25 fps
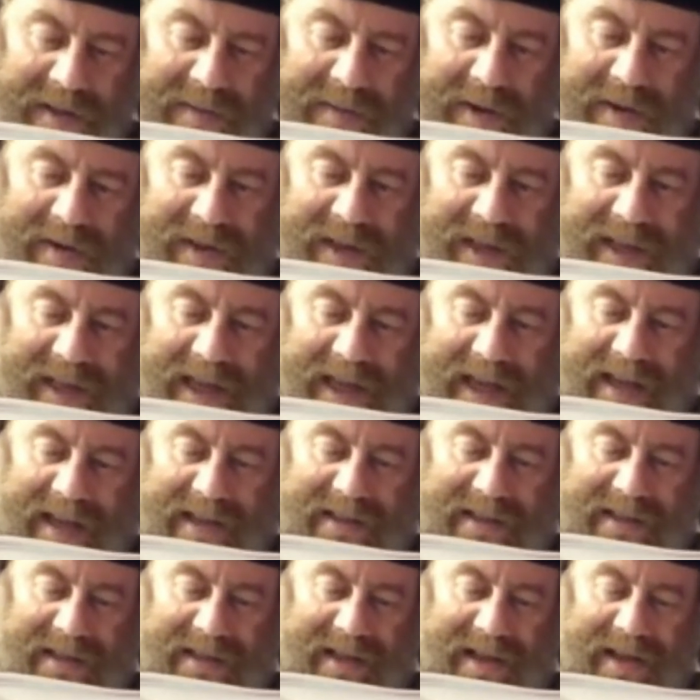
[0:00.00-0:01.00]
about the
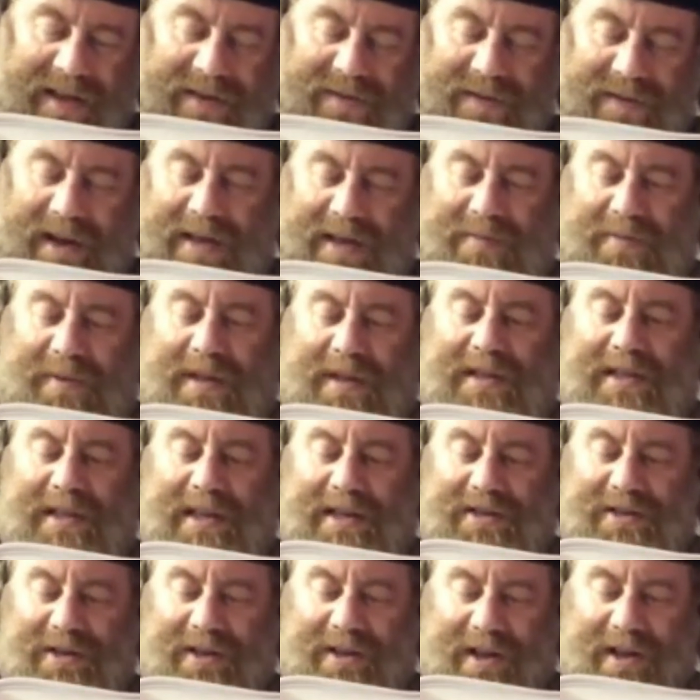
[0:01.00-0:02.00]
cakes, right? But
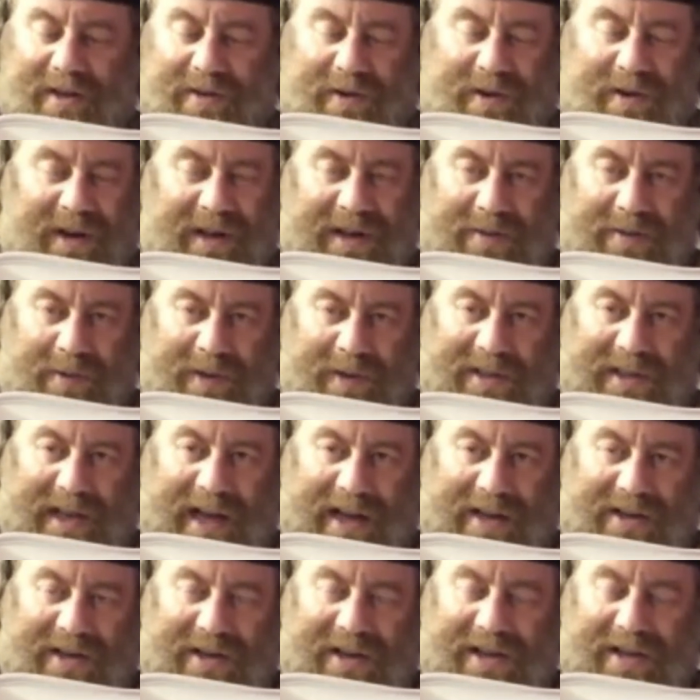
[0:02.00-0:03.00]
Shulchan Aruch was
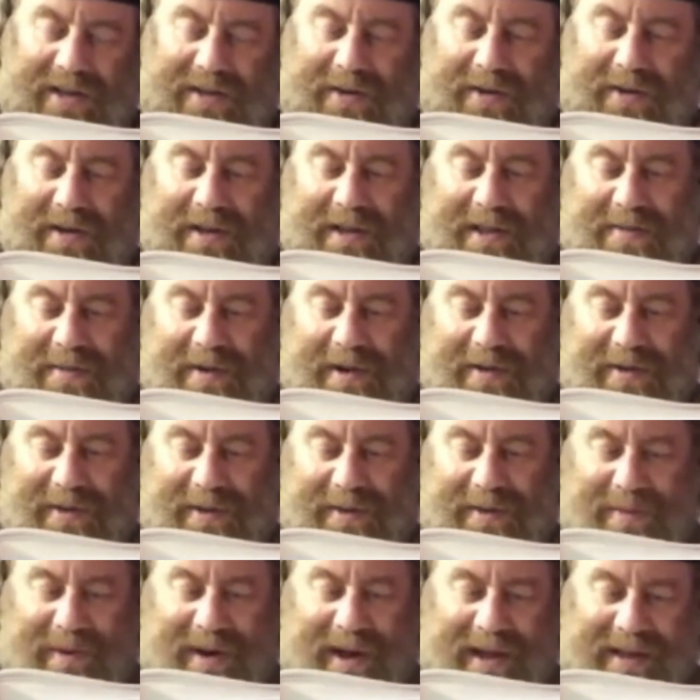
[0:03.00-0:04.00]
actually talking about the
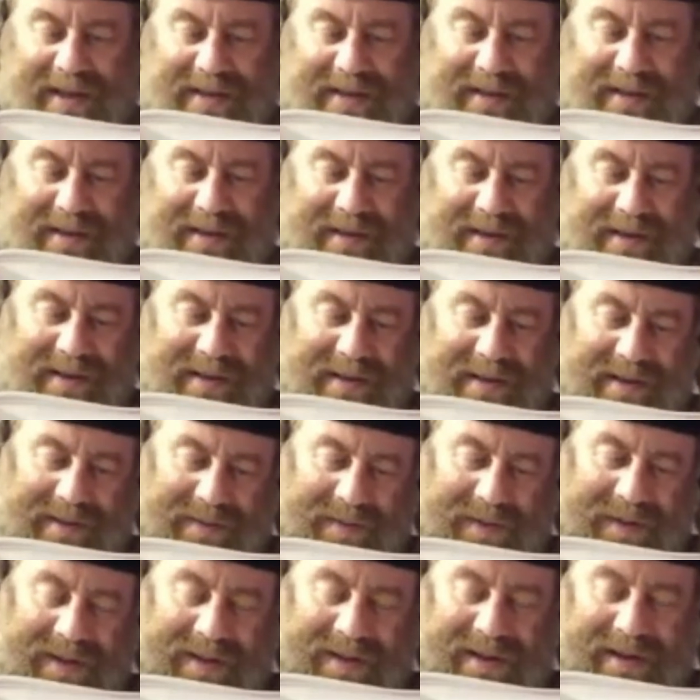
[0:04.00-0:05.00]
bread. I
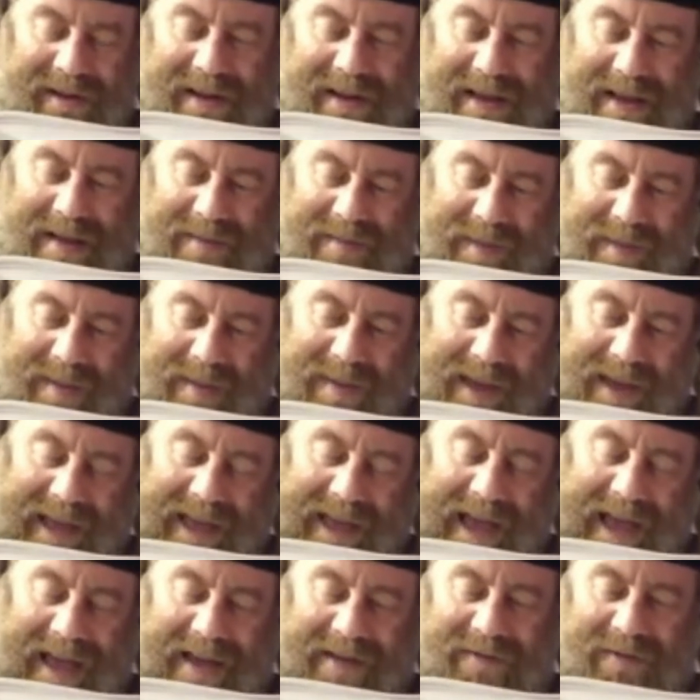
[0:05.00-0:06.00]
mean, maybe
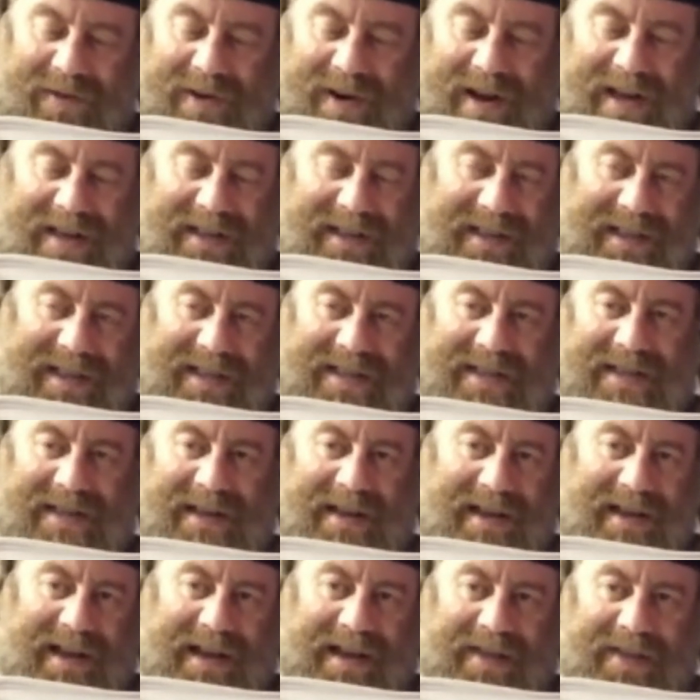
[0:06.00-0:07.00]
cake for us is
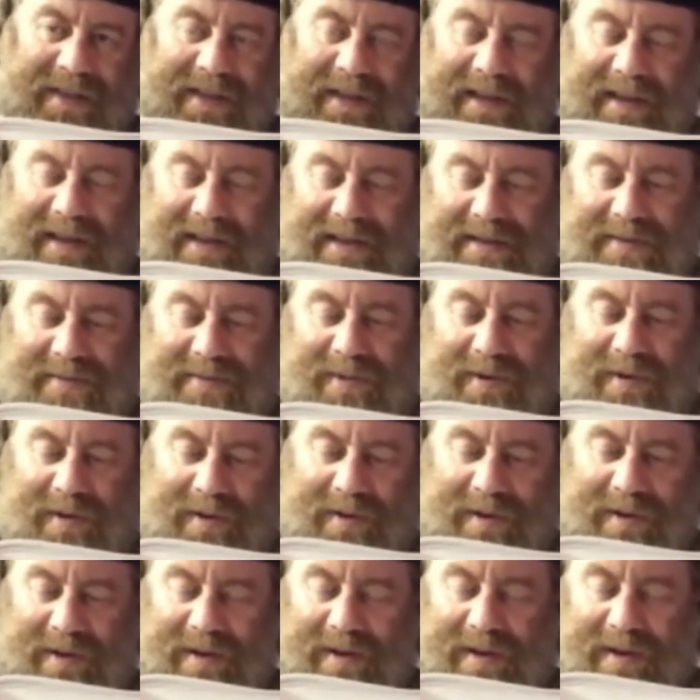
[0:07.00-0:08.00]
I think it's
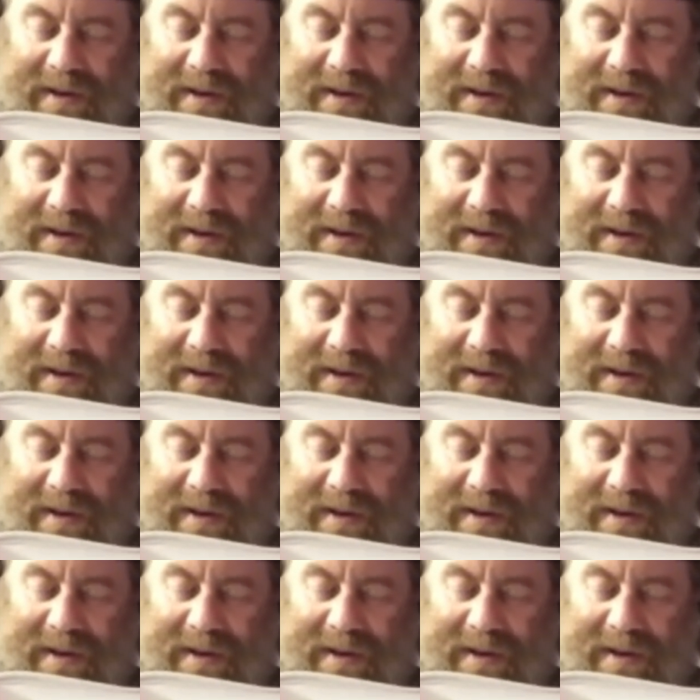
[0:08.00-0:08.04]
more